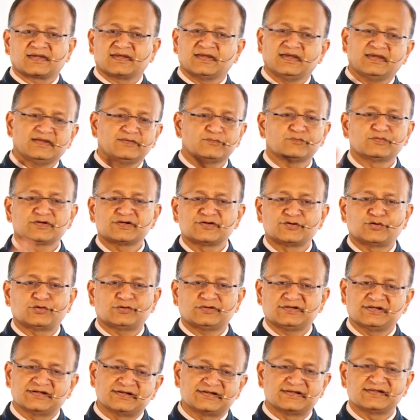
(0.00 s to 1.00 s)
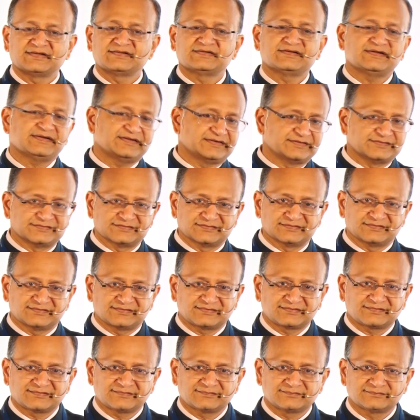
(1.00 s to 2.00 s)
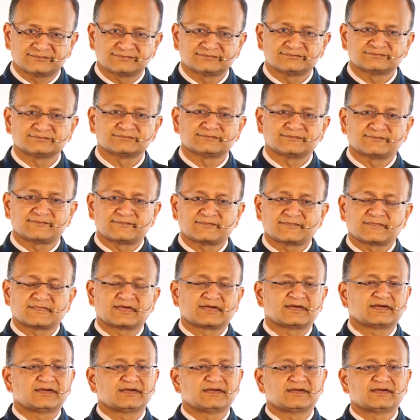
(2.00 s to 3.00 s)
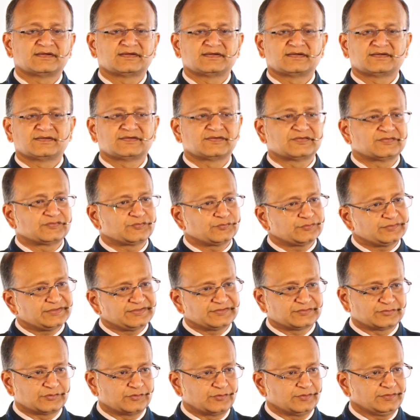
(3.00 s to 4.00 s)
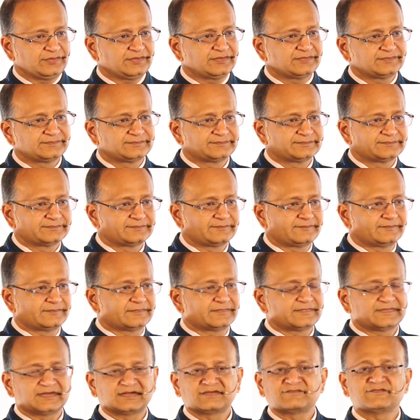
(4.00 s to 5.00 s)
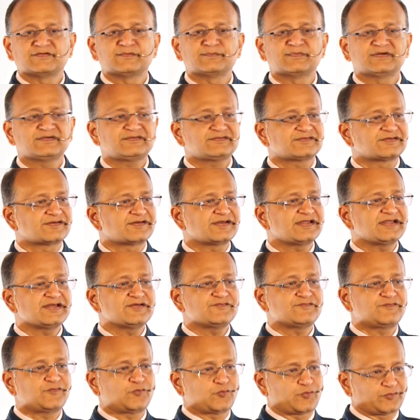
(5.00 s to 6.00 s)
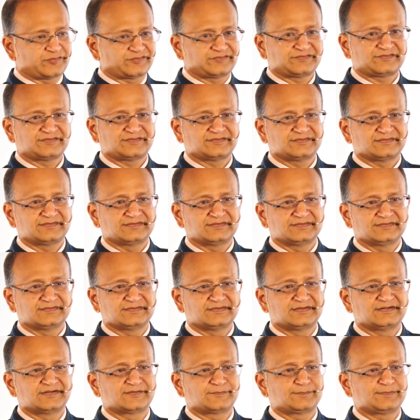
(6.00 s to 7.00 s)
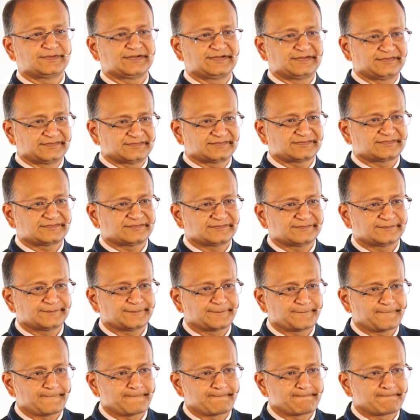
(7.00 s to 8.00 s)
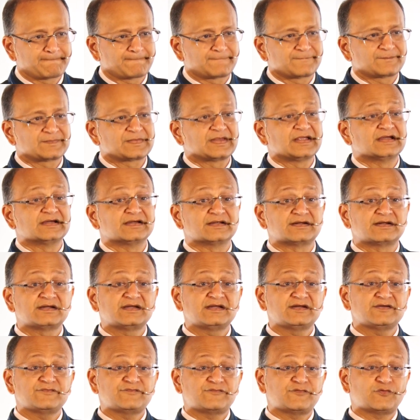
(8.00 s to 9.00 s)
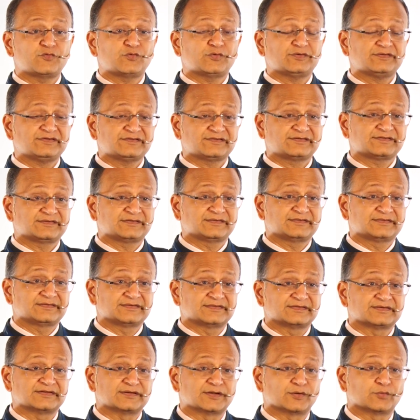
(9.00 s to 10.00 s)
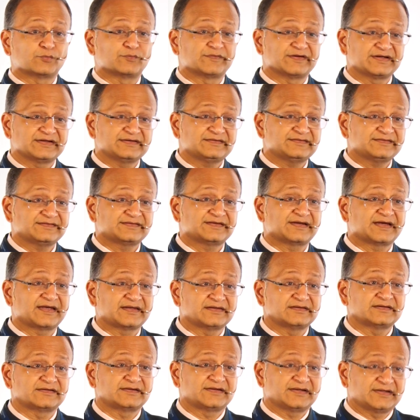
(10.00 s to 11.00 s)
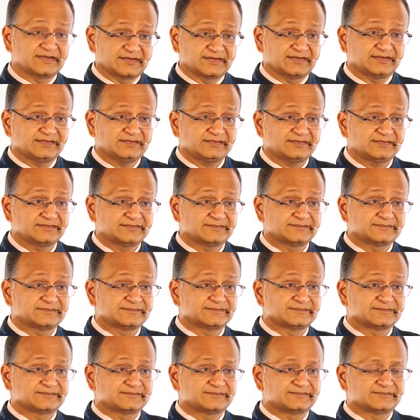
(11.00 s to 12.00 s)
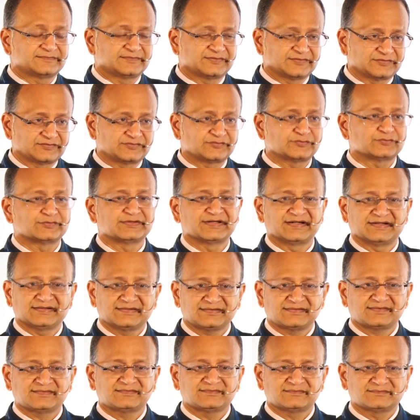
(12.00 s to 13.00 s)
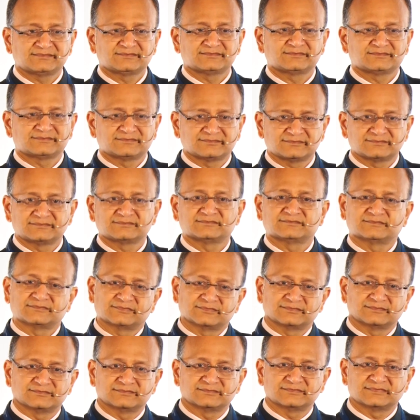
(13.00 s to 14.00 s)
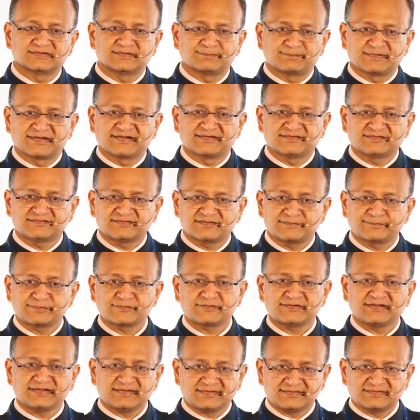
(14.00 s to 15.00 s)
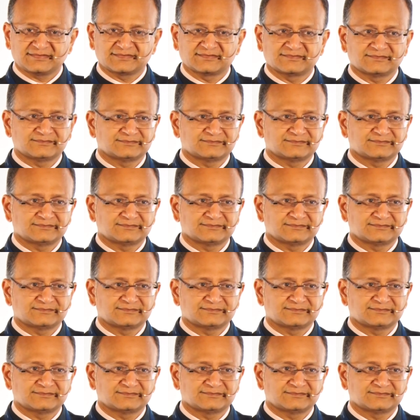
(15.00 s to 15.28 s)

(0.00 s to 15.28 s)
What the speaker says: and were not hitting the engines. So they thought that we must reinforce our planes, reinforce the wings and the tail so that the planes are protected.